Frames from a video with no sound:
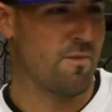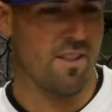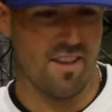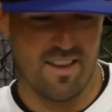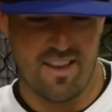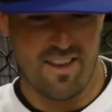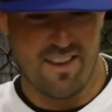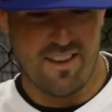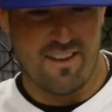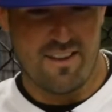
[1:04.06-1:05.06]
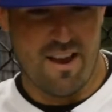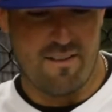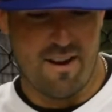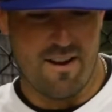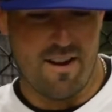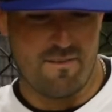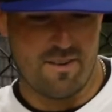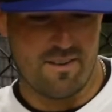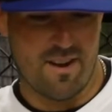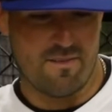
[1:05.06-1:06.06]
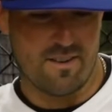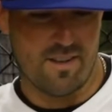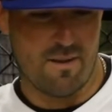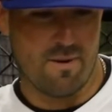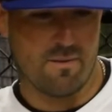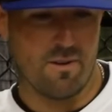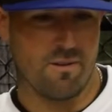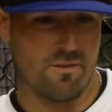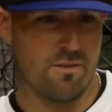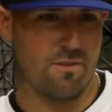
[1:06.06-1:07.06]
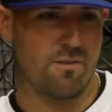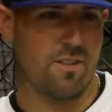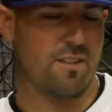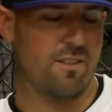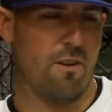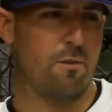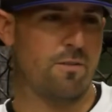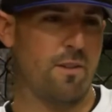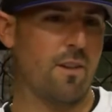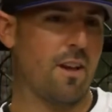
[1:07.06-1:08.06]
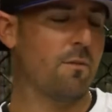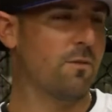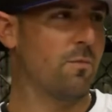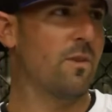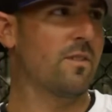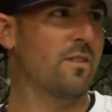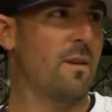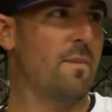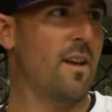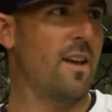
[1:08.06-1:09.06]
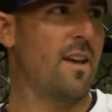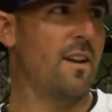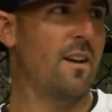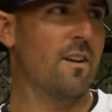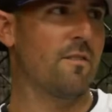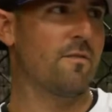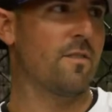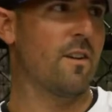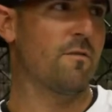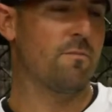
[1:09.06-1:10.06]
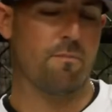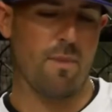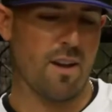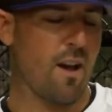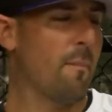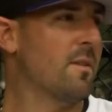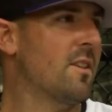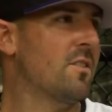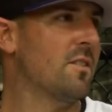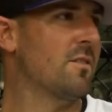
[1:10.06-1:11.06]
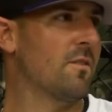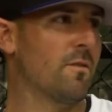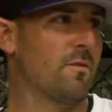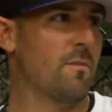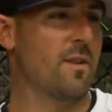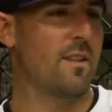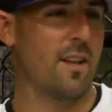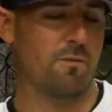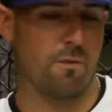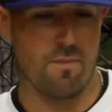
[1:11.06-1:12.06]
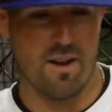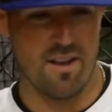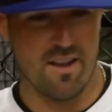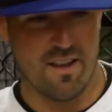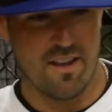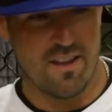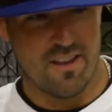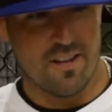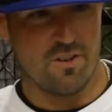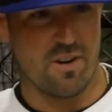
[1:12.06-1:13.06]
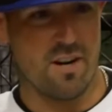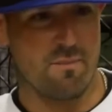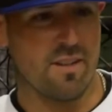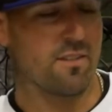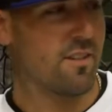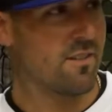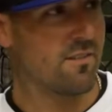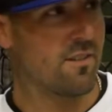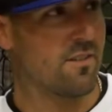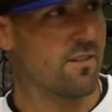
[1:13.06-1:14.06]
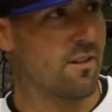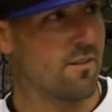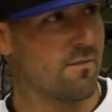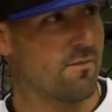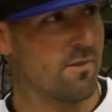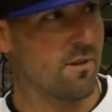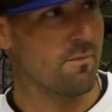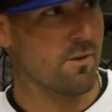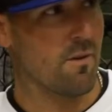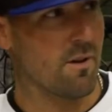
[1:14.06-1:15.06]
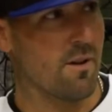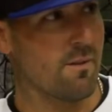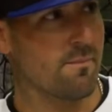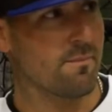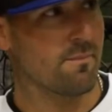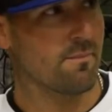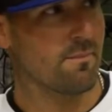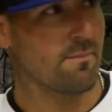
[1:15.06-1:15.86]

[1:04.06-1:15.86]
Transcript: So for me, like every time I would go into a new season, I always felt like I was one step ahead of my competition. So for me, that's what my training basically consisted of, you know, growing up.